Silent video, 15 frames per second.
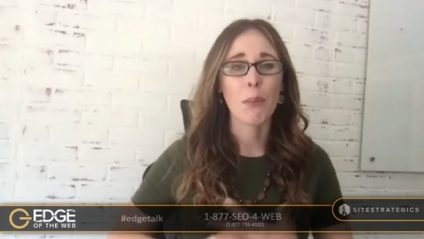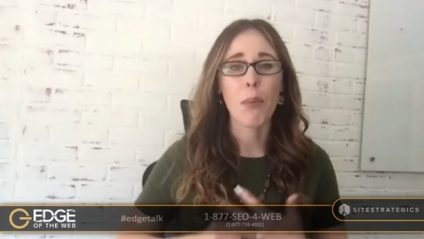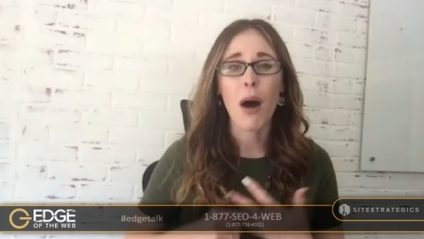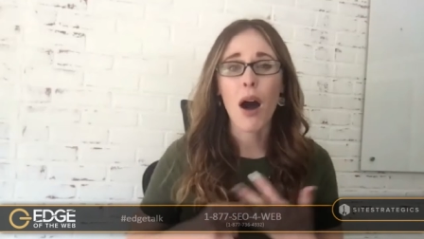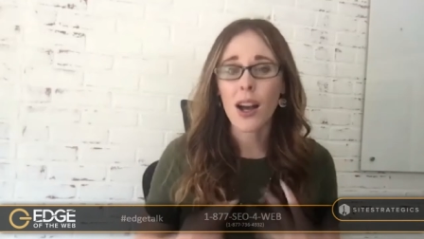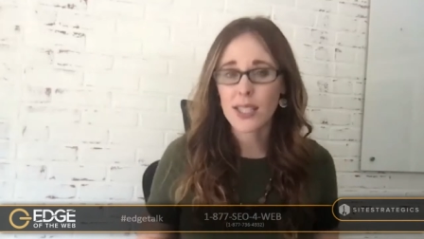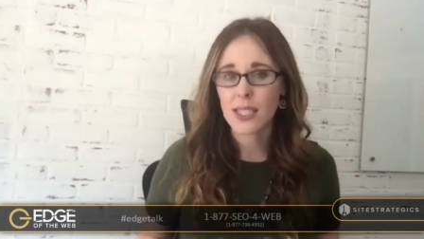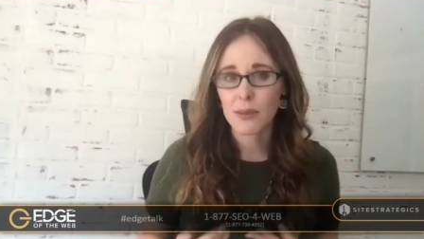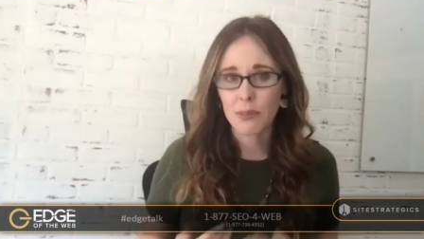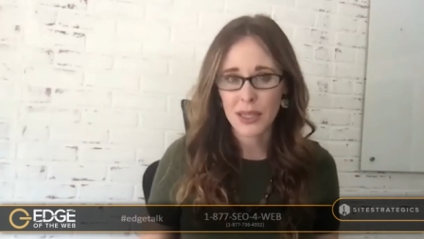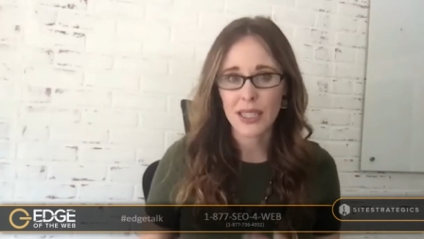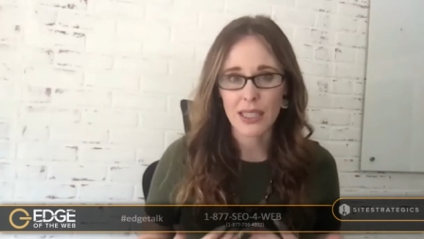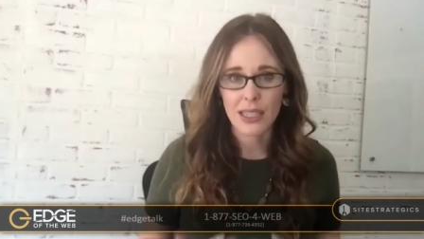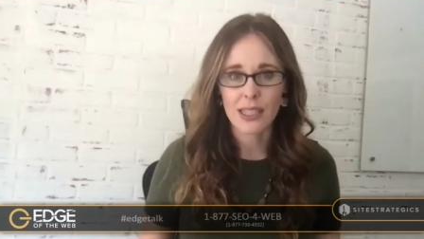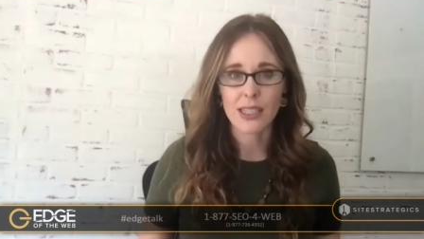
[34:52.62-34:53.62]
the
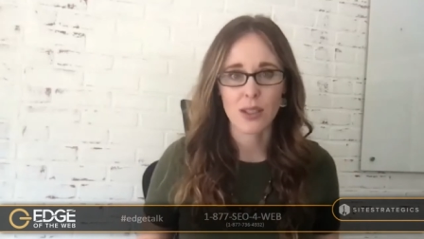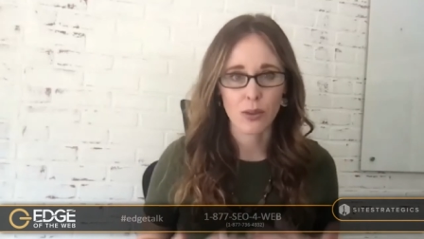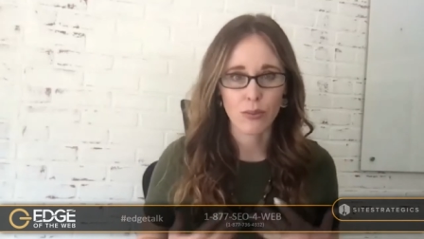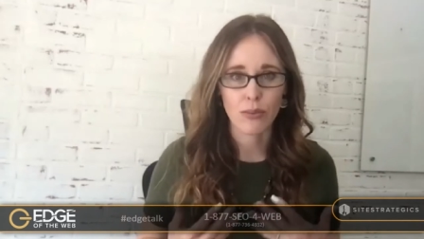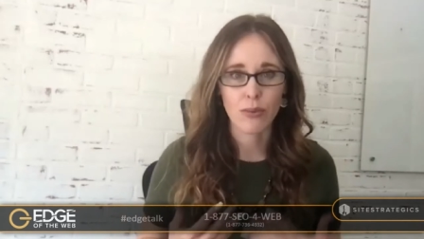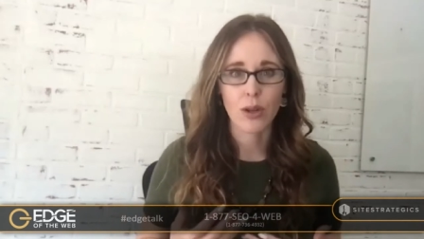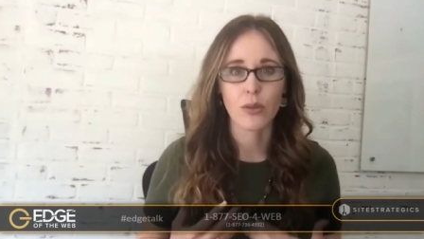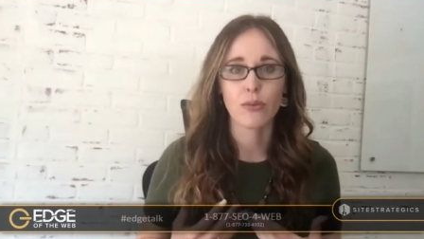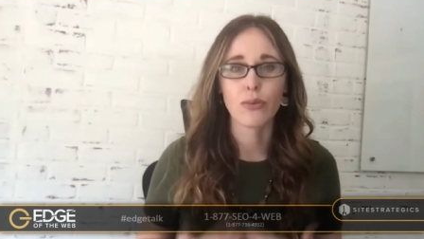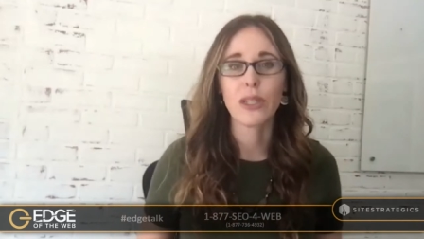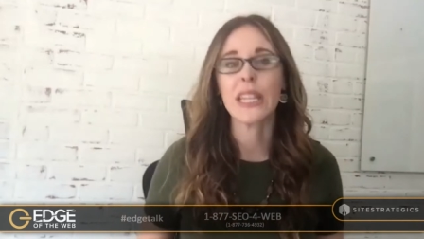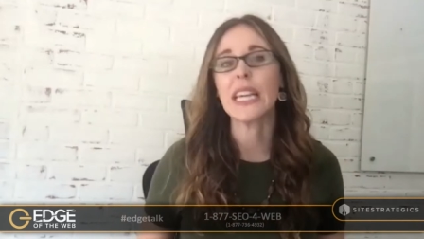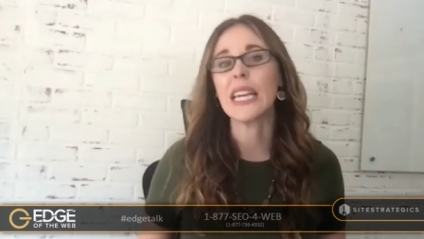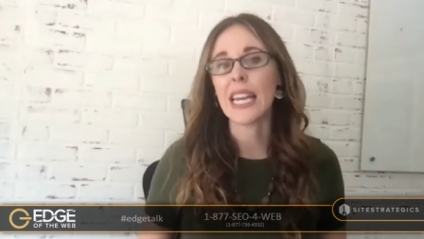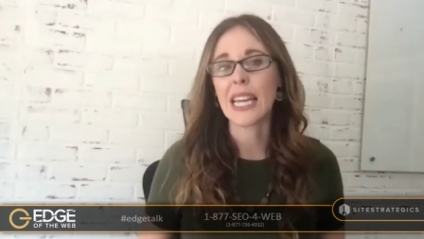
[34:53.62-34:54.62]
possibilities are, are
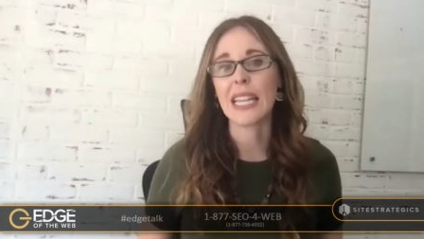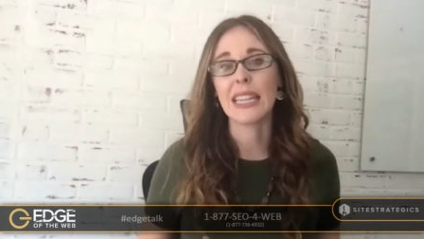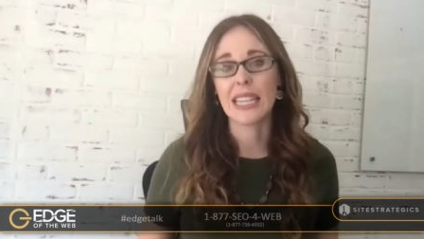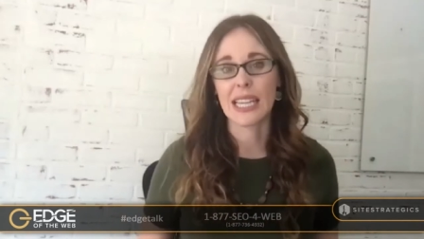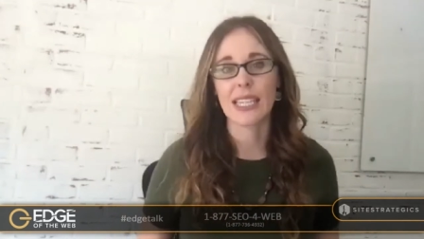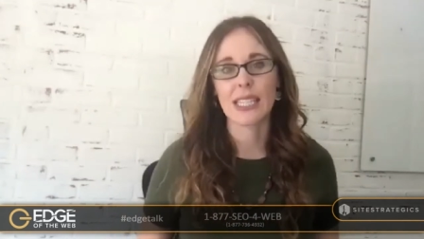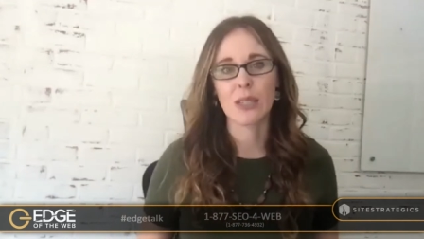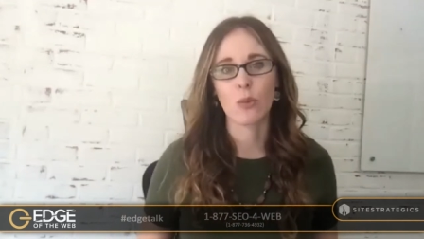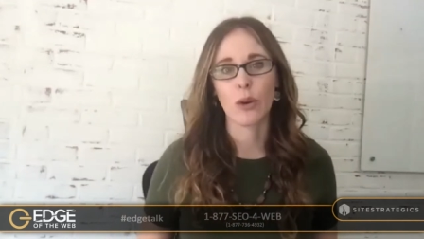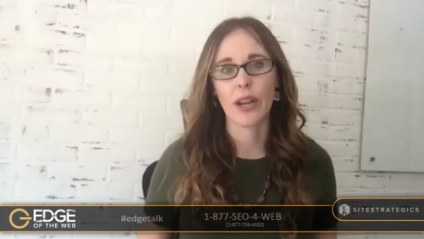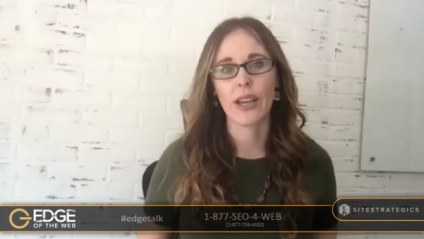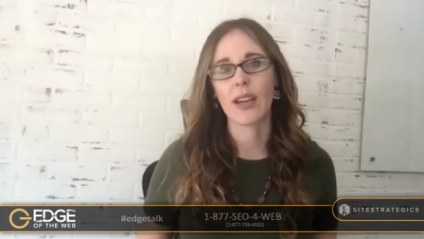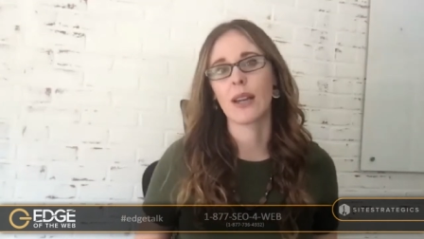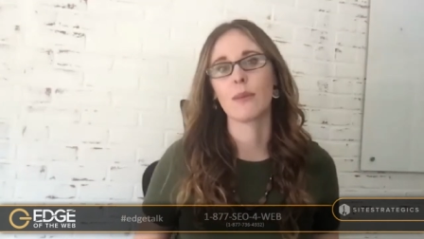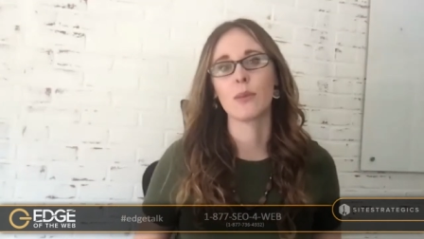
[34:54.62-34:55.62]
really endless when
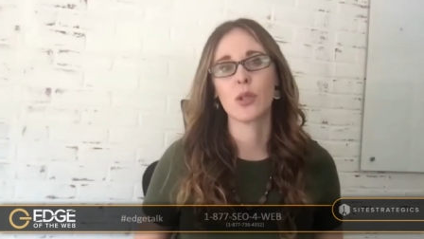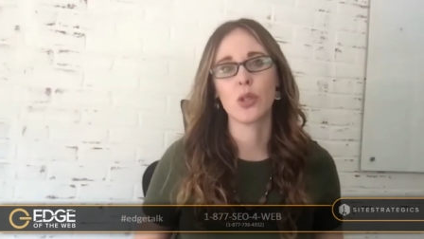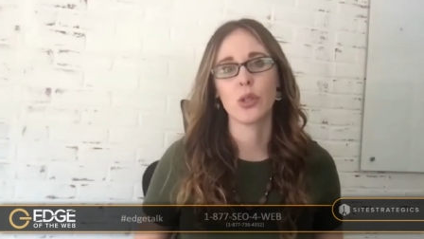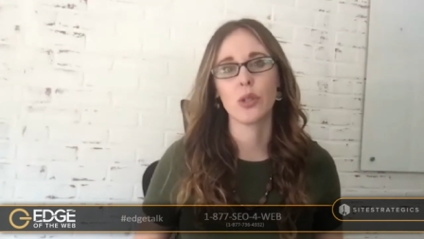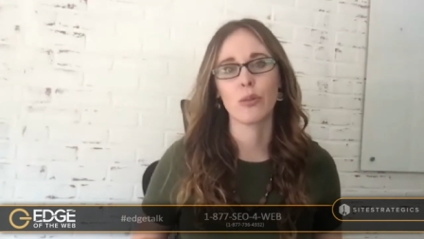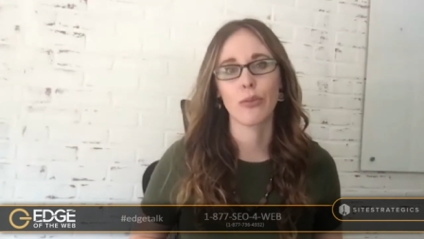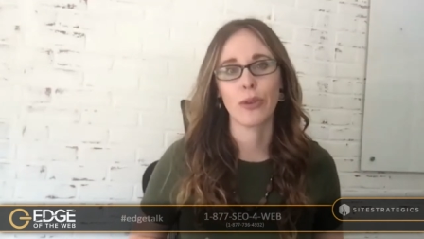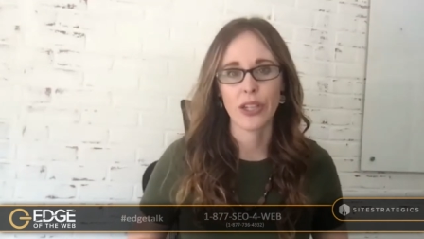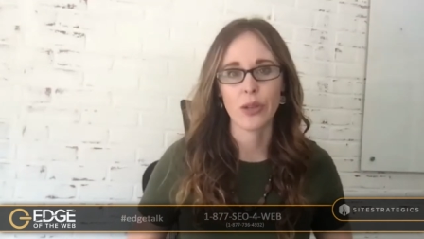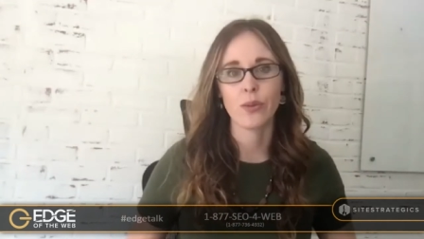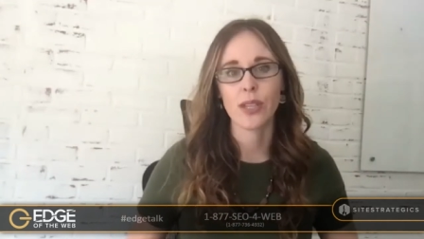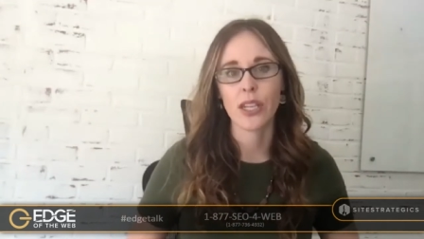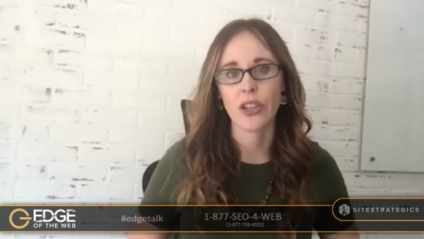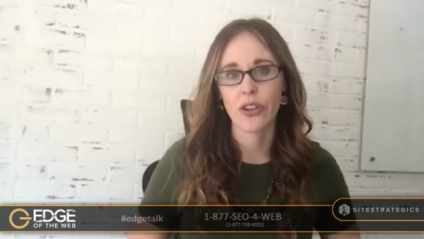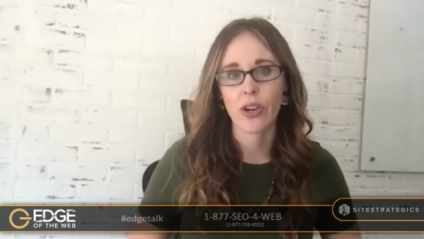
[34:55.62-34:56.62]
it comes to
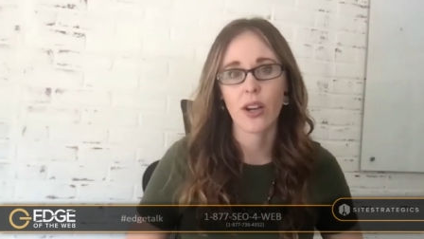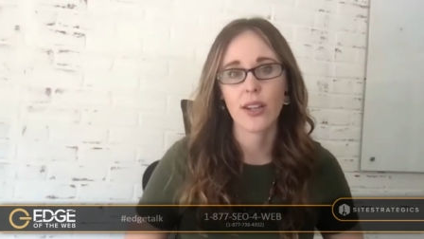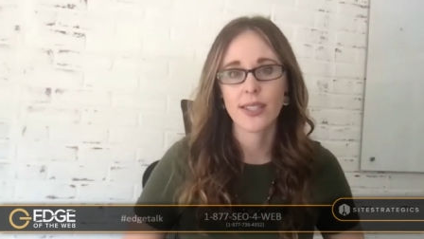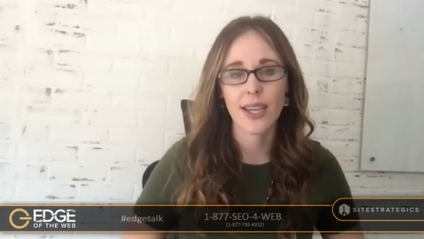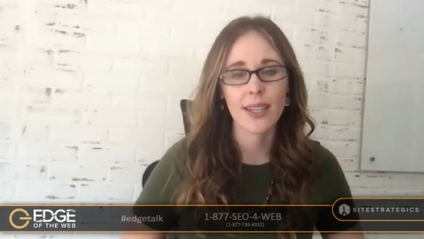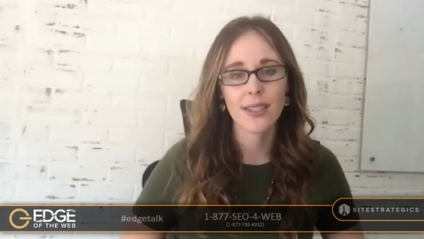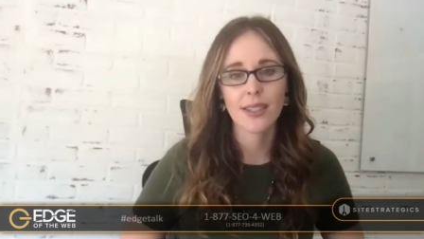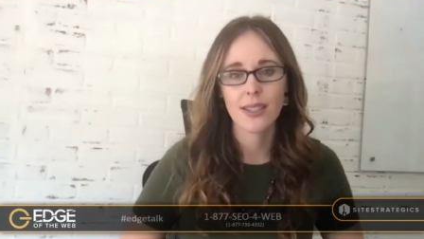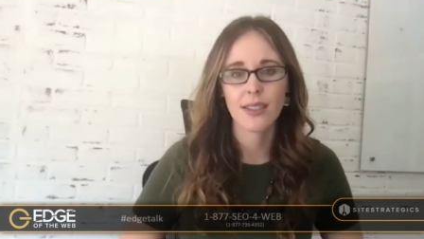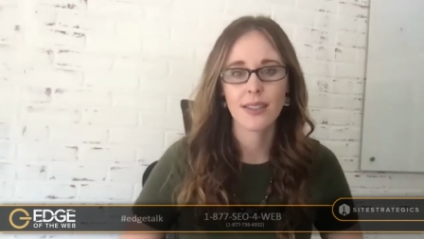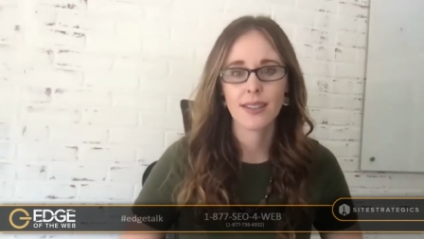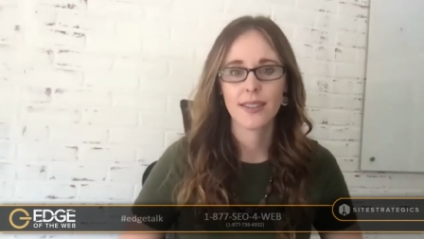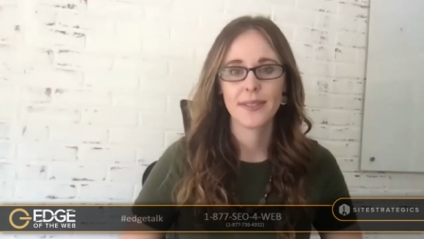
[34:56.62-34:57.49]
reusing your content.